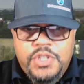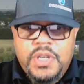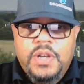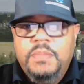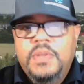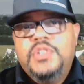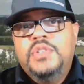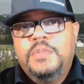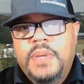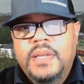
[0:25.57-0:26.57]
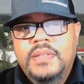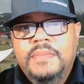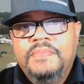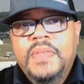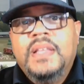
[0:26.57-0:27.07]
shared mission space.
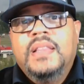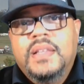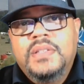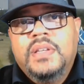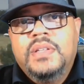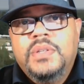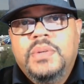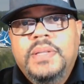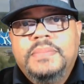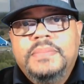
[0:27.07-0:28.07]
Let's get to it.